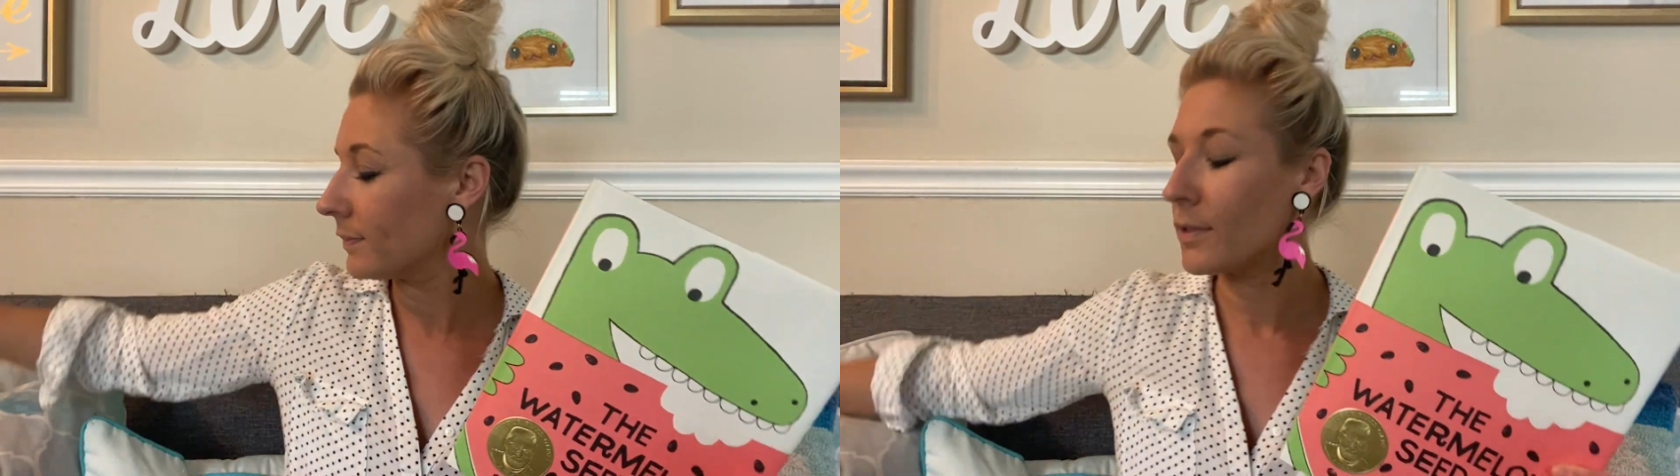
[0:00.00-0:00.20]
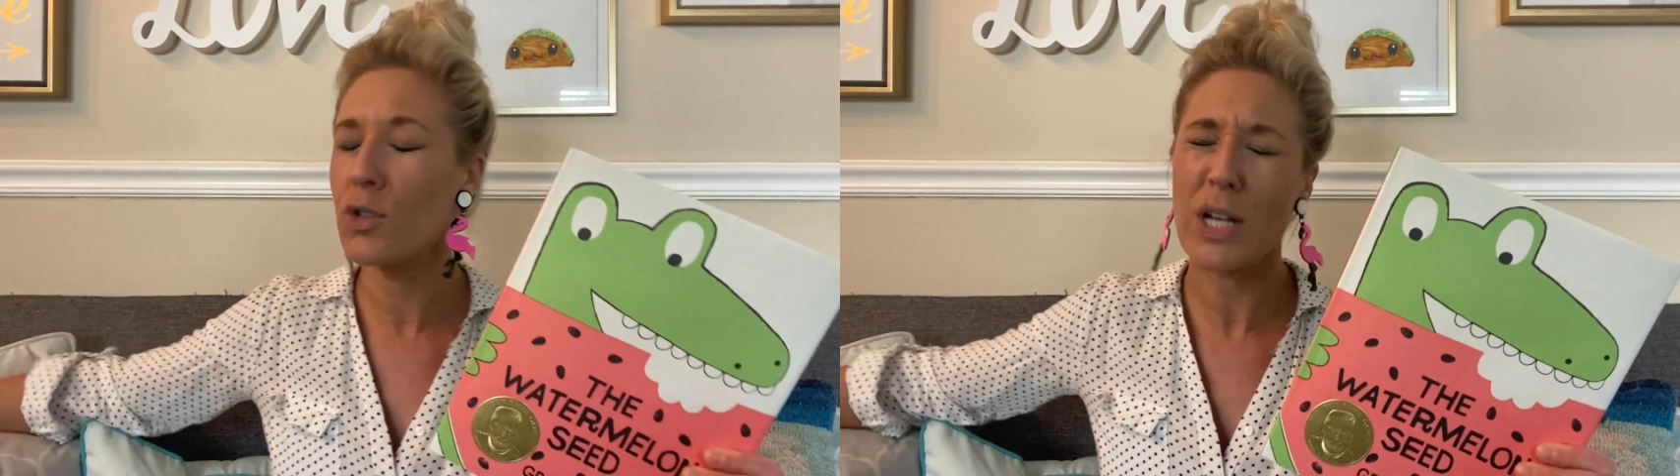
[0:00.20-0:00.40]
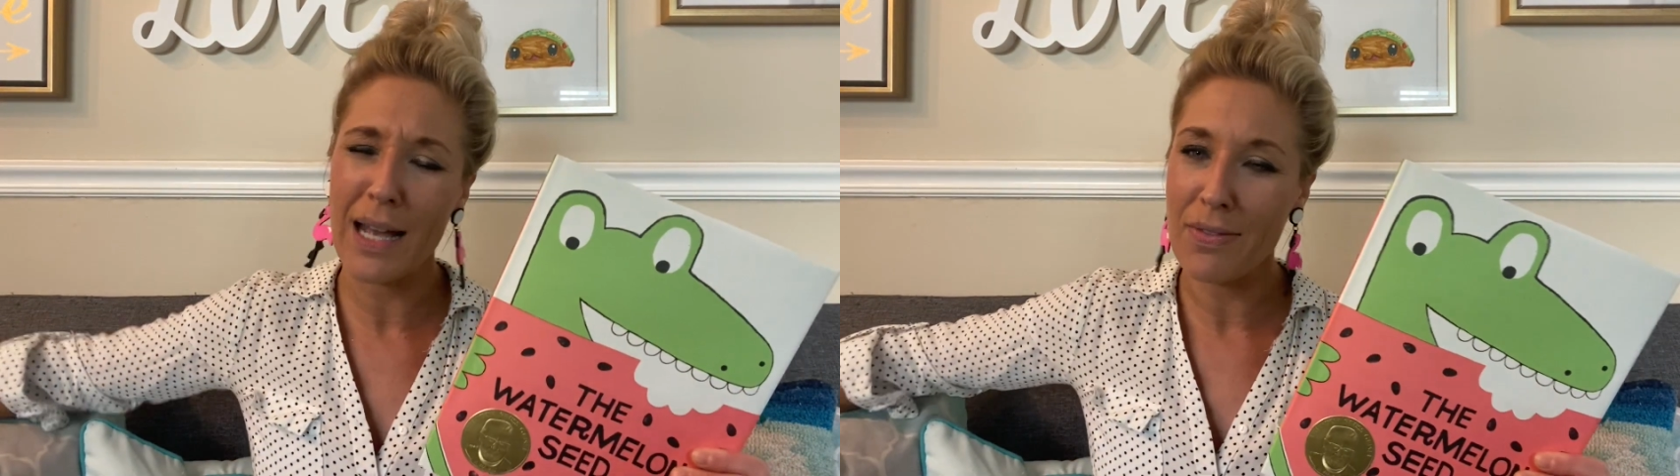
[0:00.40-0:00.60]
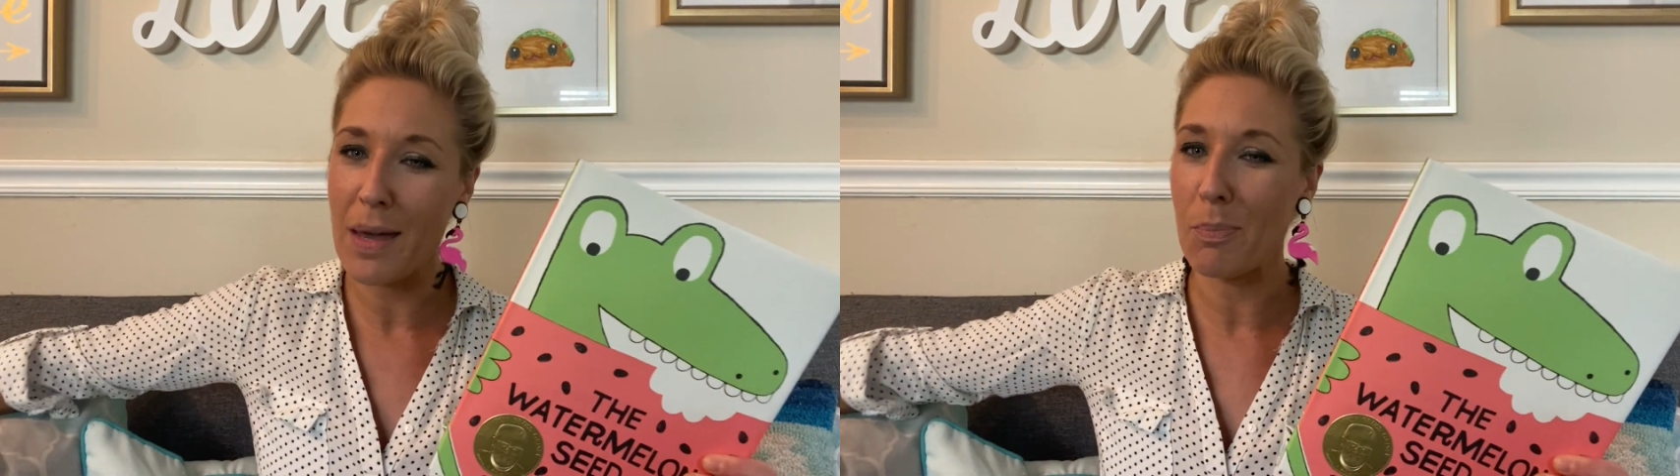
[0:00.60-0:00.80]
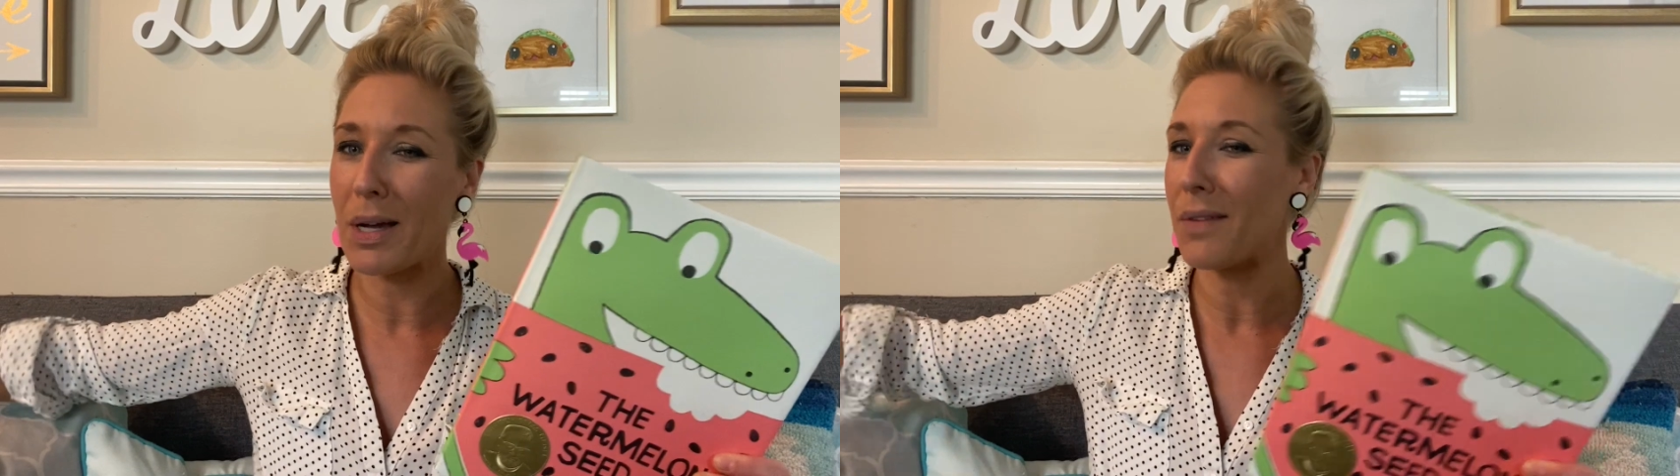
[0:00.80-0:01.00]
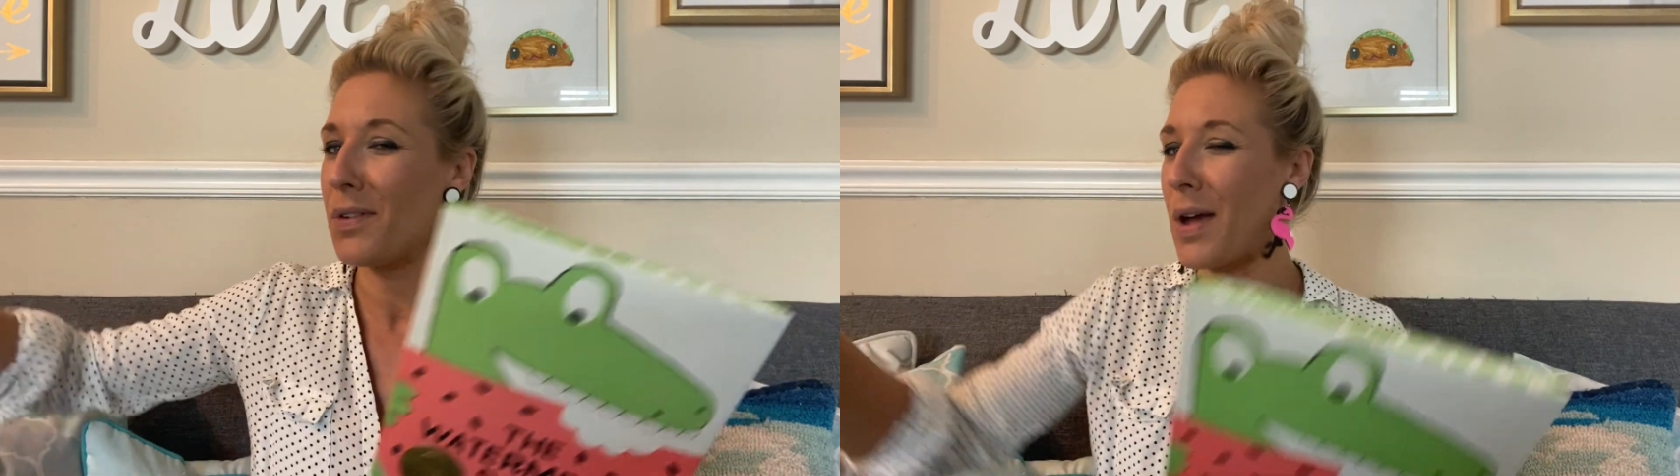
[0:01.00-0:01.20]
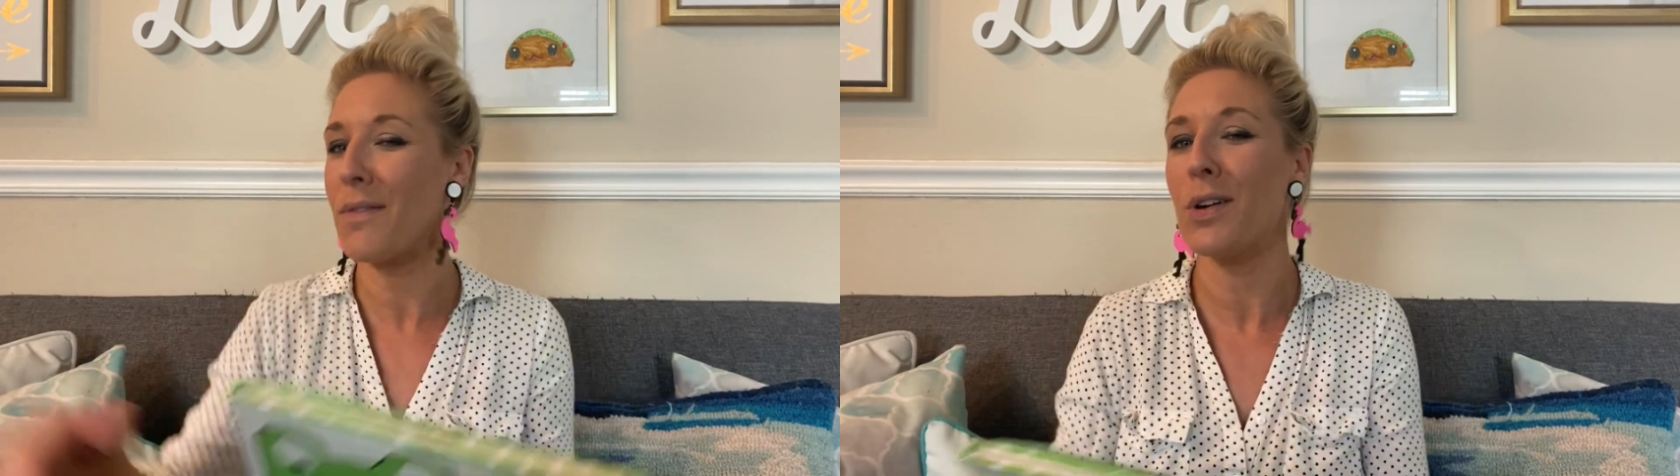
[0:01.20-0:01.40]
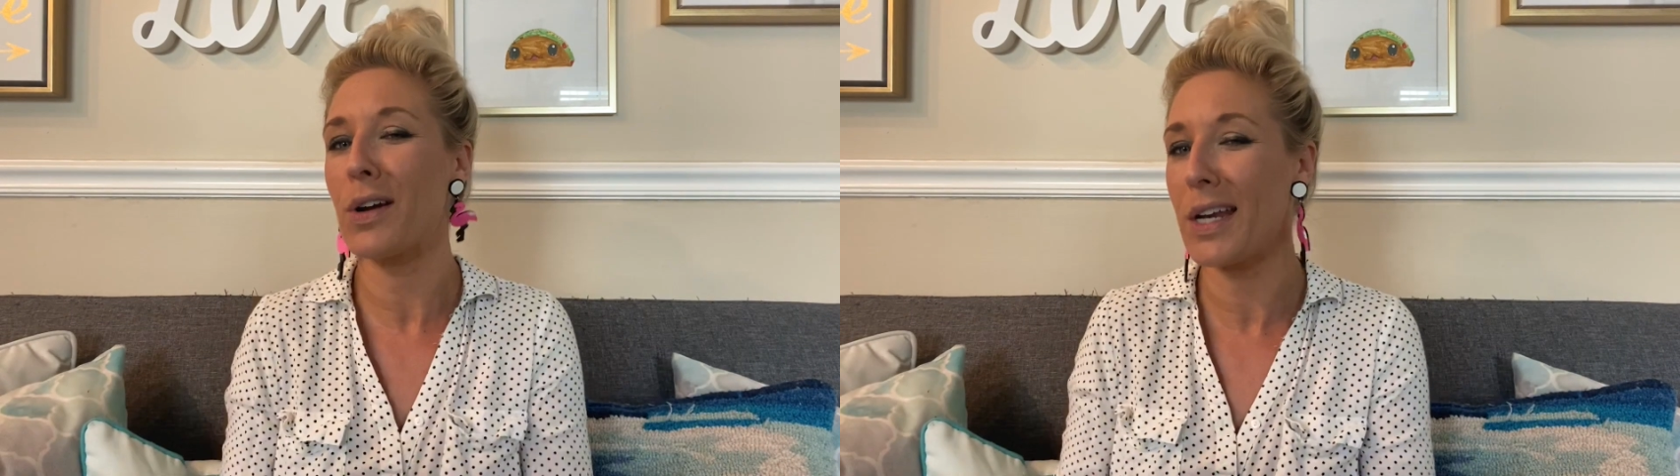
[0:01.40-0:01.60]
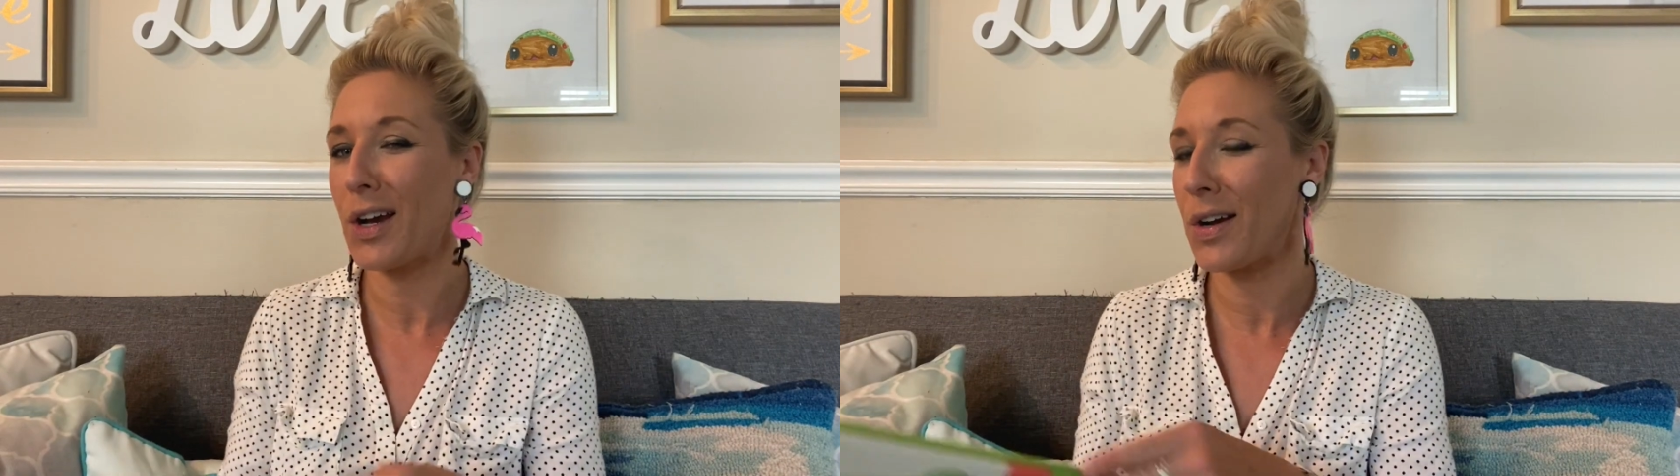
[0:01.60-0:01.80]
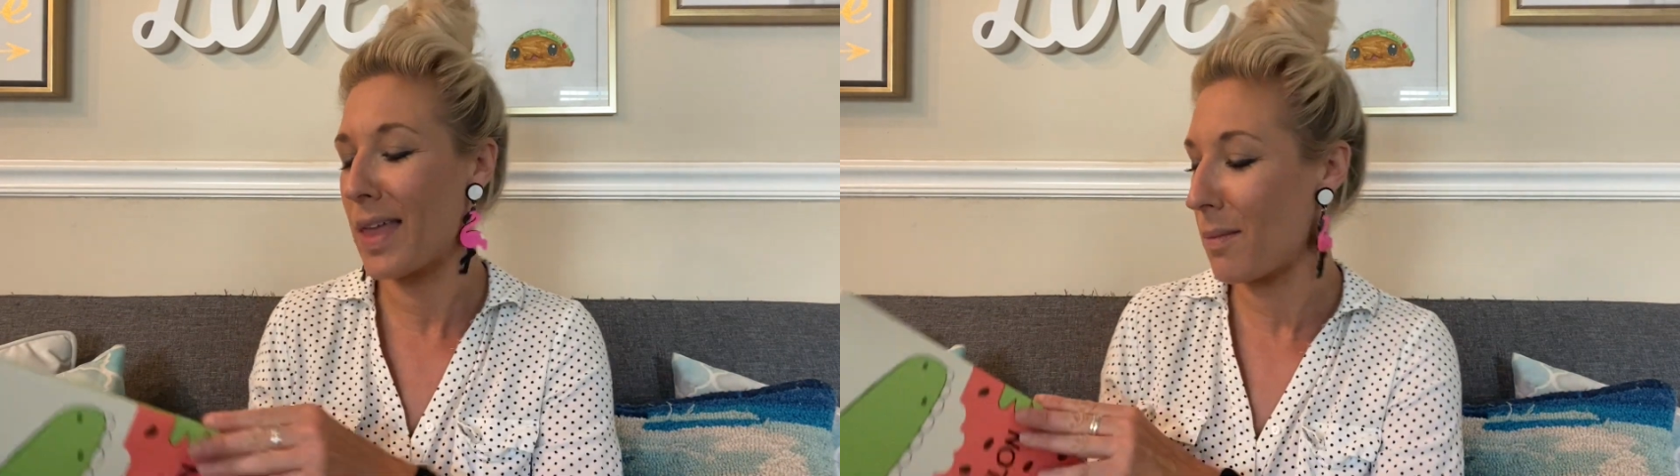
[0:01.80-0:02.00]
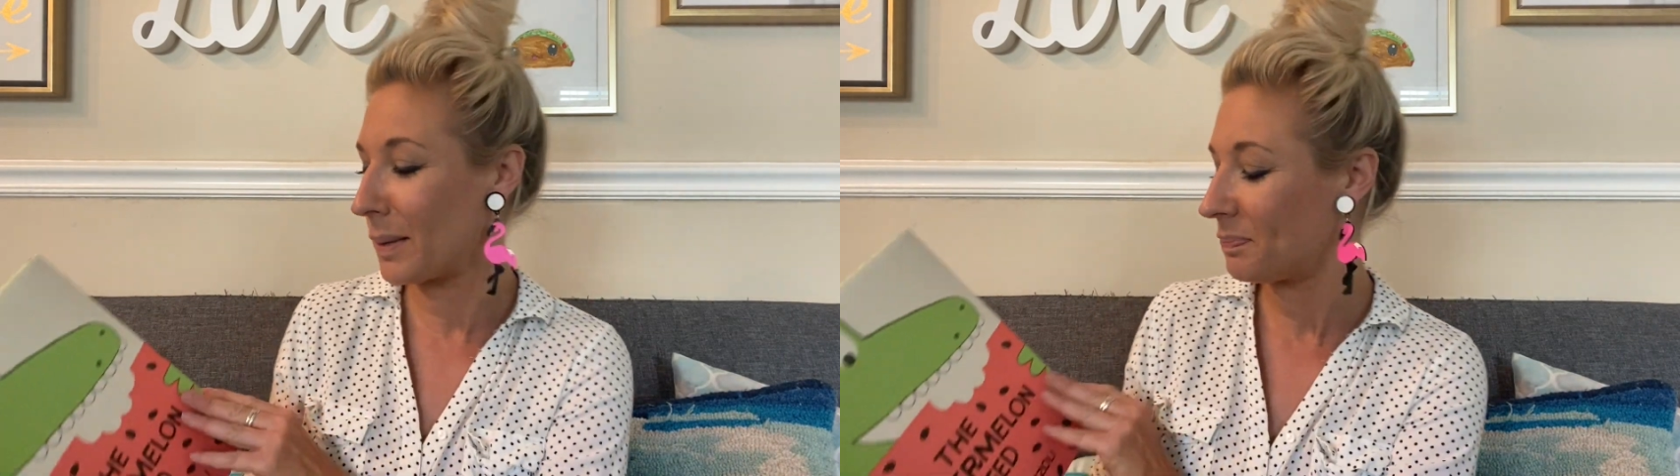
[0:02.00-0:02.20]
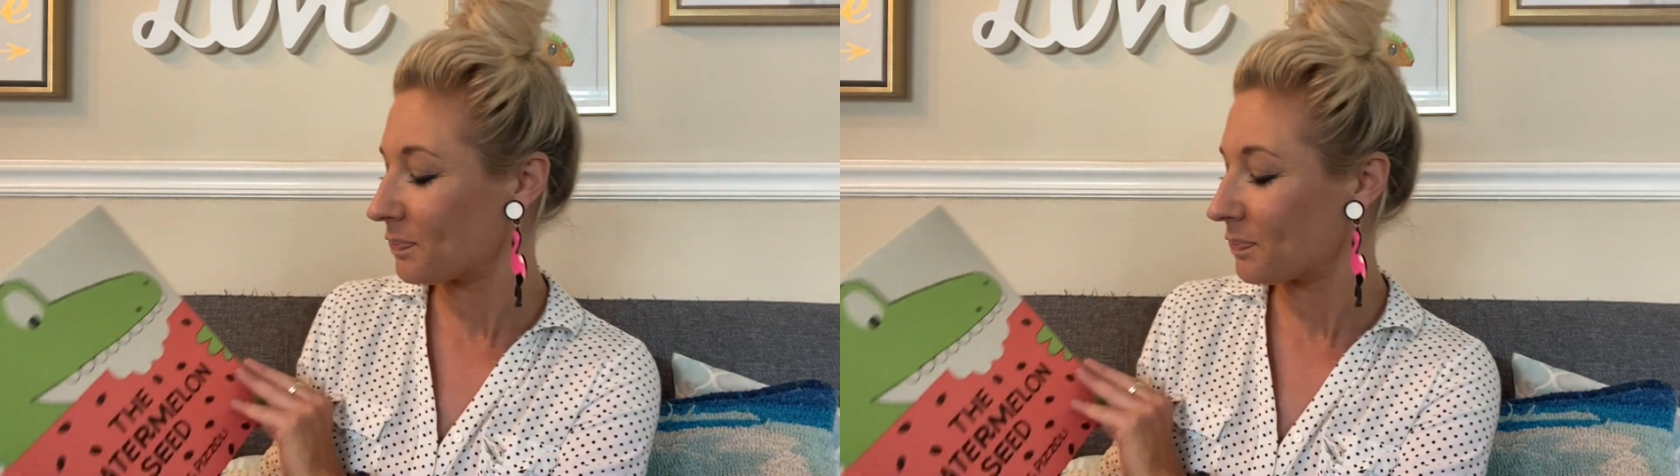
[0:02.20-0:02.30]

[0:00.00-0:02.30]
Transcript: So check out that book if you haven't already heard that one.